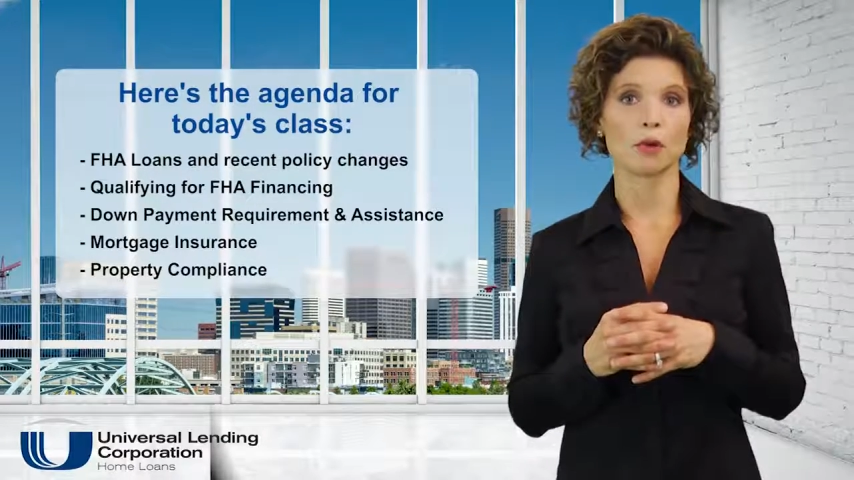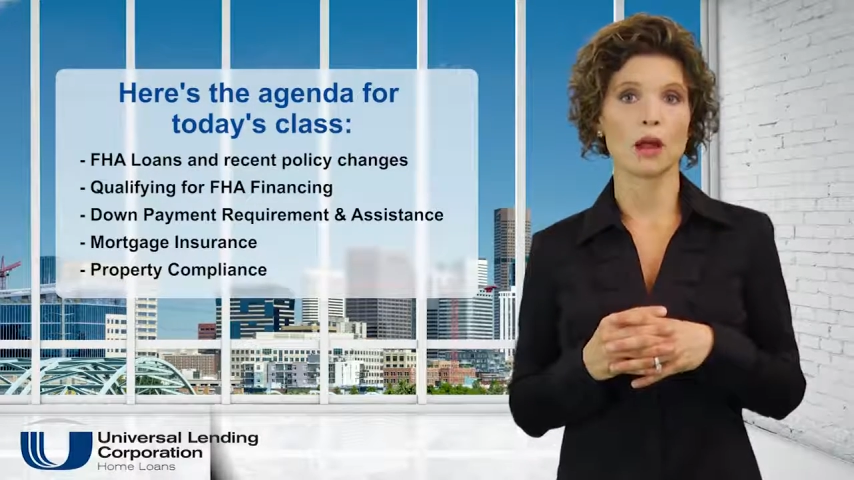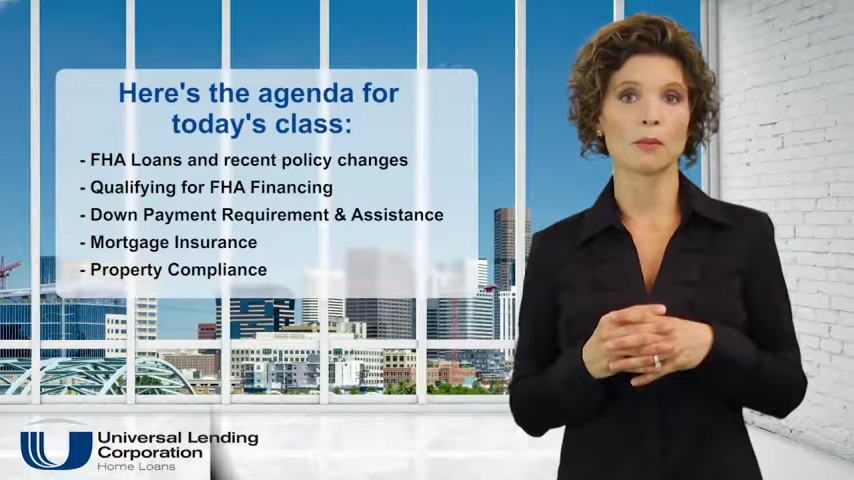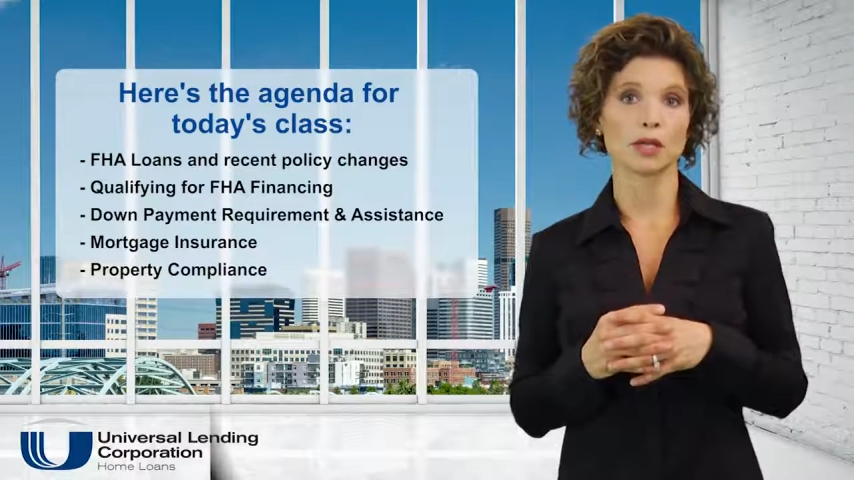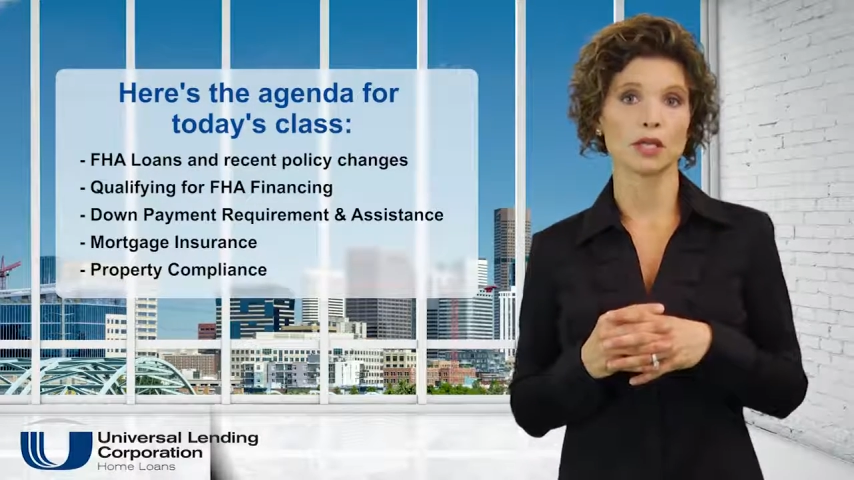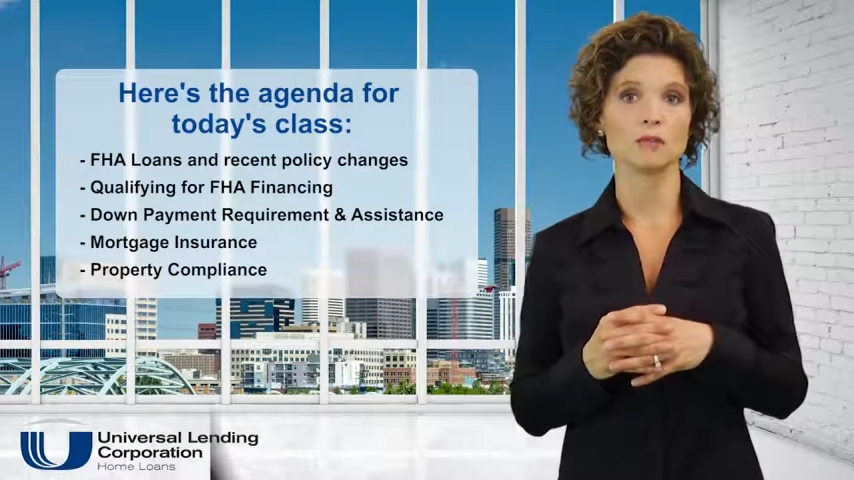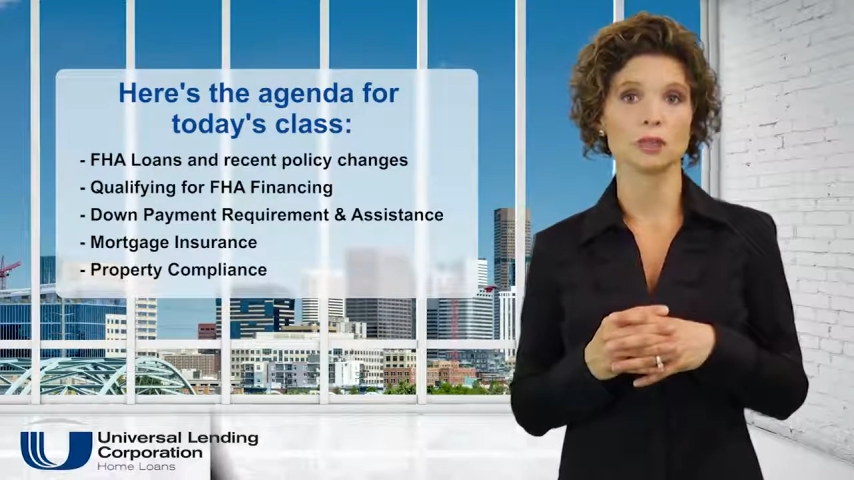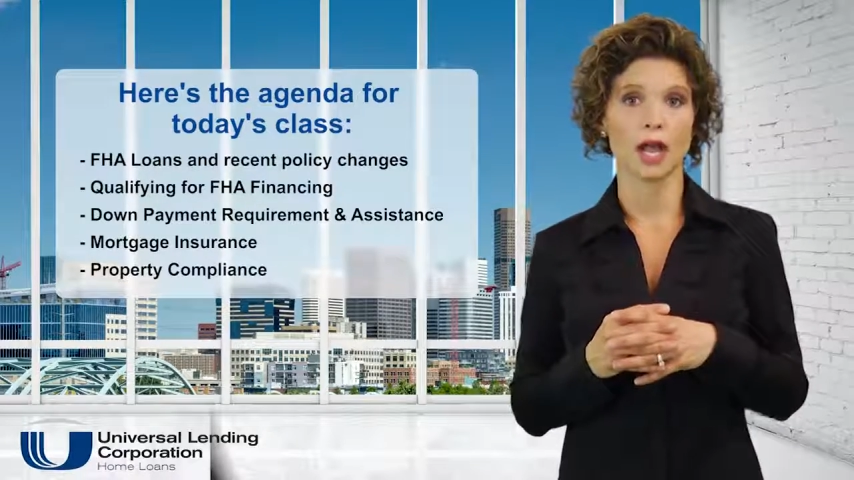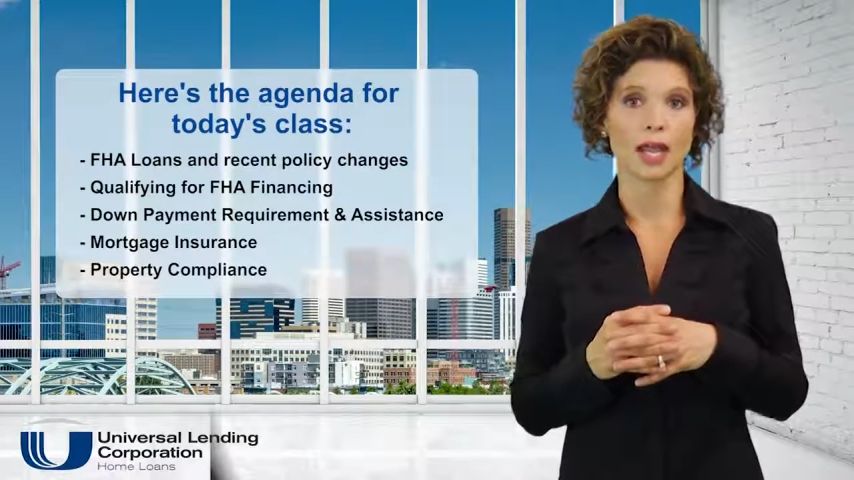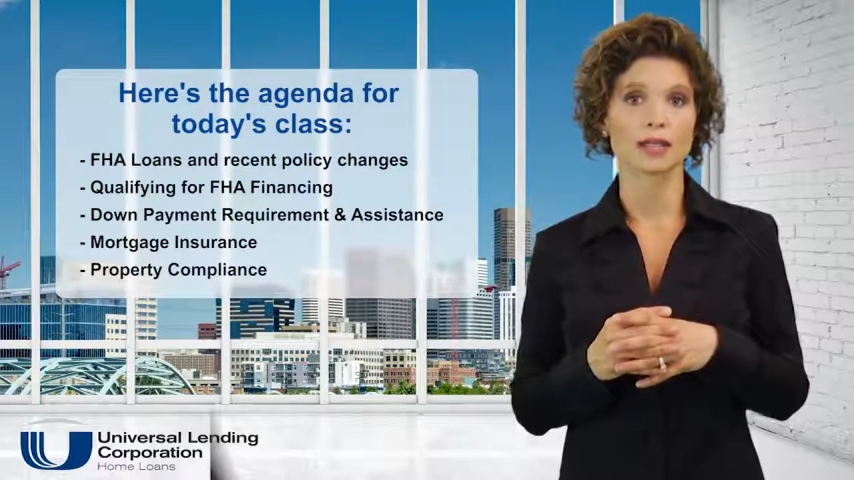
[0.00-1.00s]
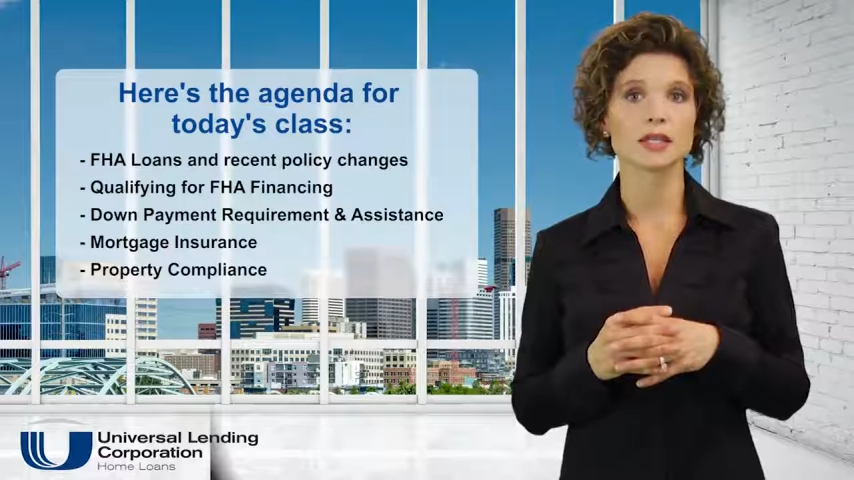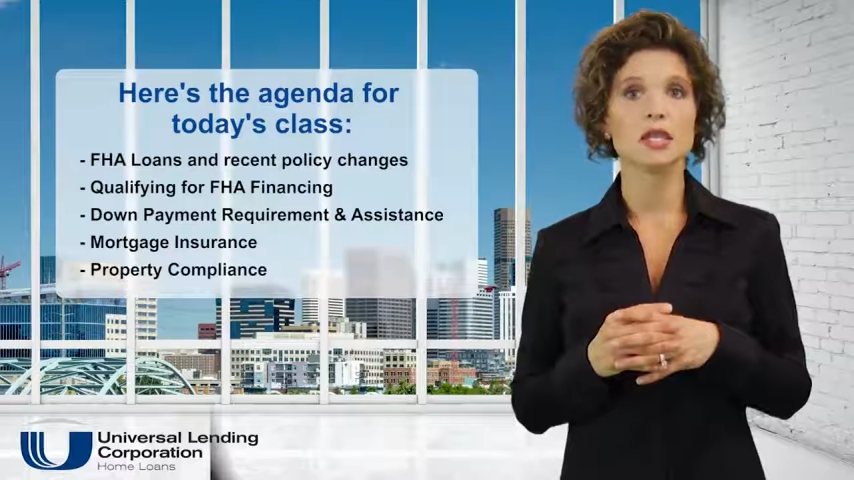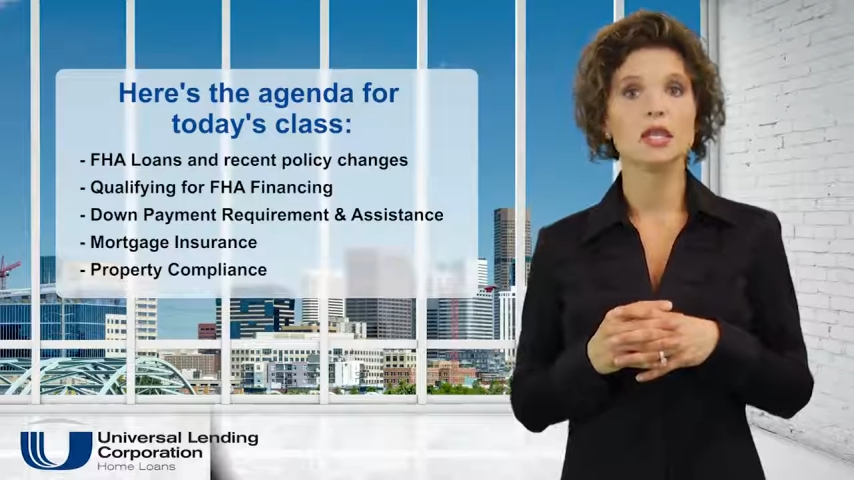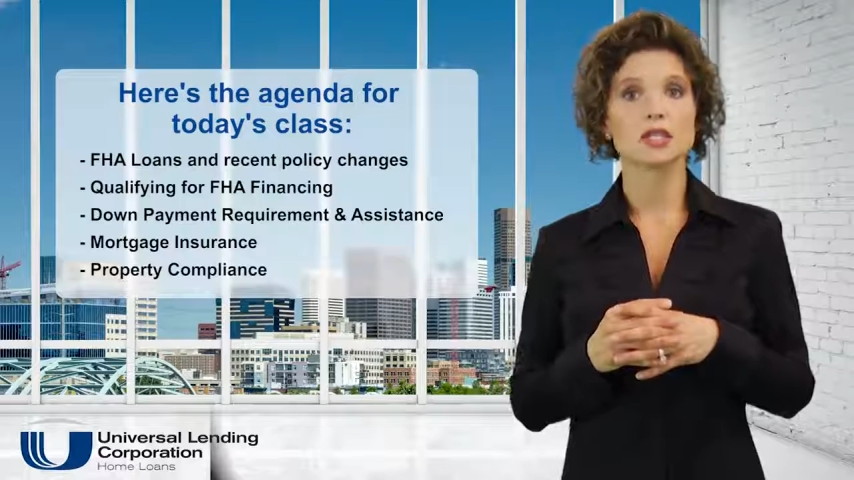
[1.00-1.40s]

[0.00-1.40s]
property compliance.